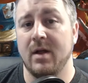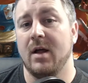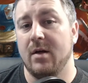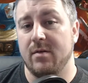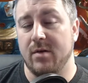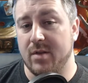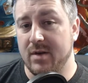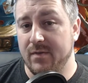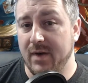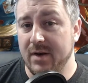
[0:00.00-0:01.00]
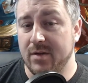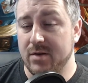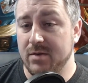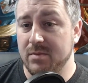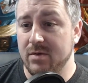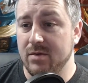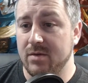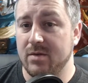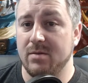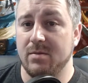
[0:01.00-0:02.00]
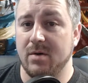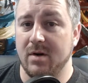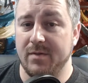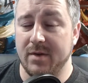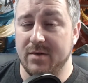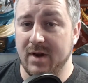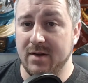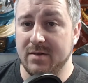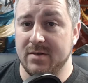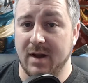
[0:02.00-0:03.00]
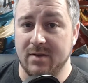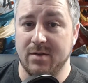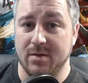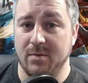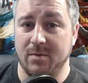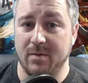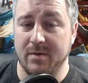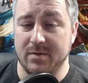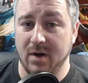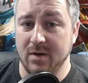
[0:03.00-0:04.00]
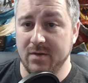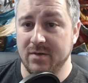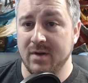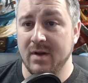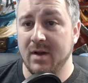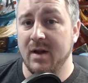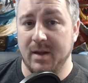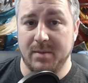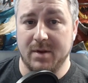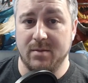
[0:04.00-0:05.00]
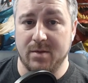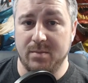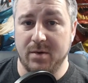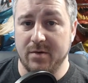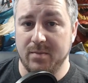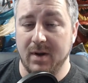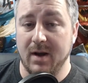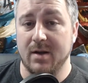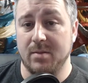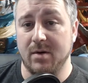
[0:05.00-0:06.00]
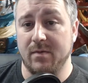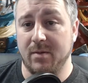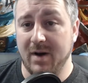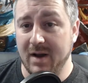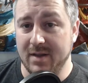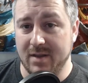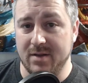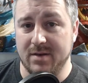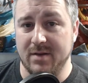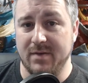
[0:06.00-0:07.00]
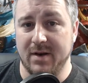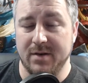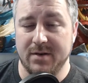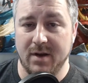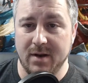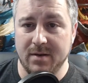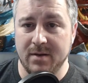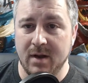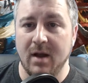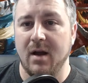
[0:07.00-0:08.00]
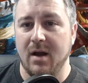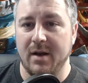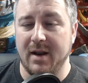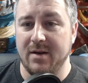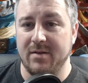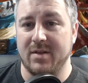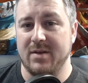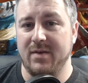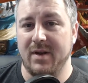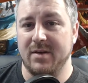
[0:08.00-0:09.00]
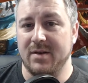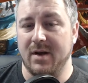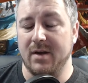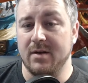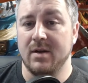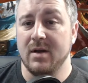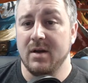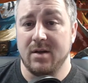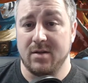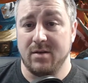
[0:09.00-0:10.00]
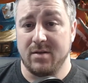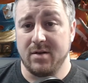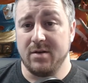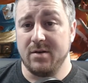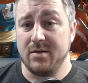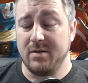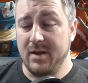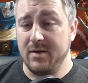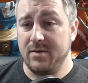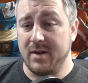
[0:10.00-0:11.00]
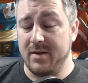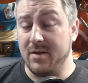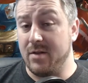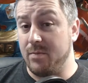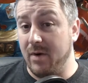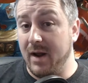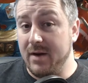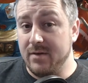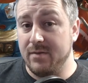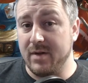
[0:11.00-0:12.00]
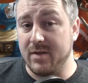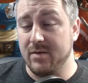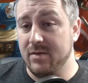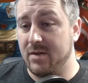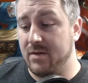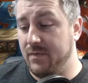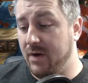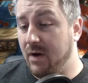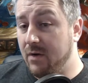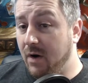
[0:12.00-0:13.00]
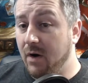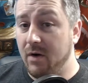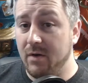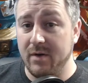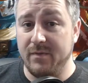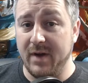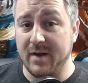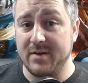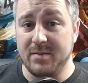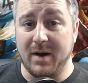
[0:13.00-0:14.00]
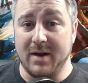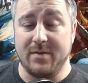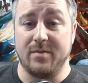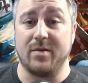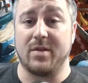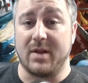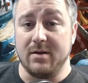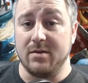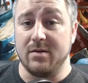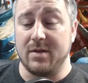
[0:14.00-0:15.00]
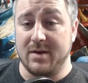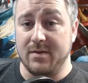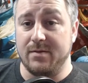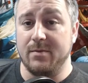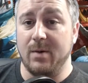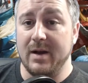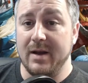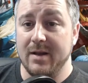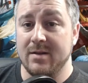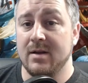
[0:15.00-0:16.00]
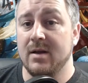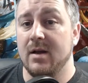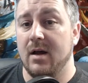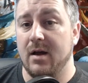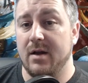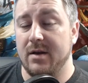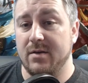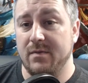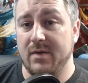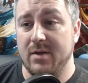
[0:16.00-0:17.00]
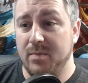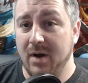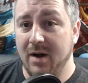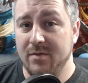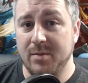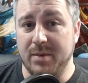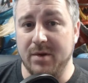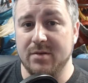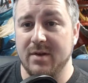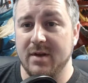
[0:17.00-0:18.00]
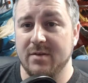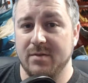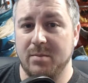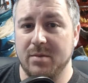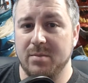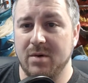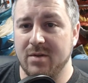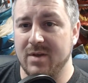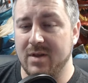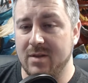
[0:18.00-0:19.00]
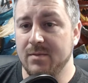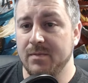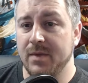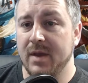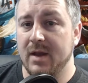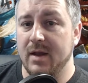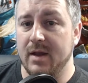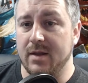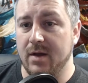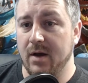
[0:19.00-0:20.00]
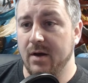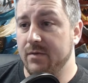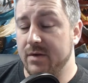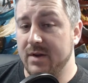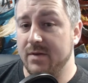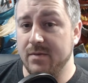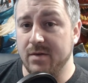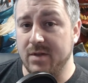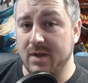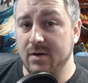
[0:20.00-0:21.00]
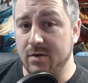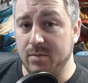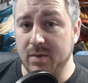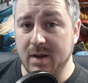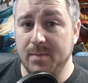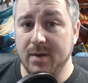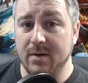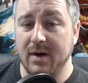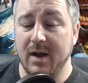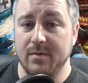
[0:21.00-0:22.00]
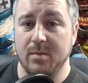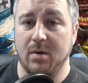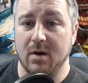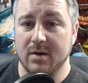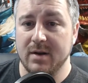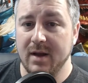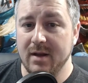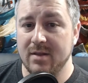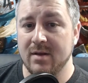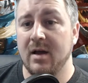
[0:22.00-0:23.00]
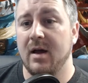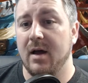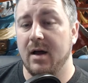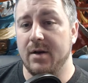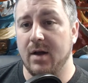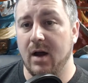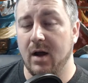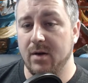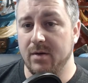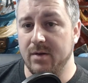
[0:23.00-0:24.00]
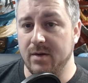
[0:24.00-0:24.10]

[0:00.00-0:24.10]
There's defender stumbles, where if you're trying to tackle someone with dodge, it becomes a pushback, but otherwise is a defender down. And then there is defender down. So it's a good, interesting spread of results that are all affected by different skills in different ways. And that's part of the beauty of the Blood Bowl system, is how the different skills manipulate the block dice and how you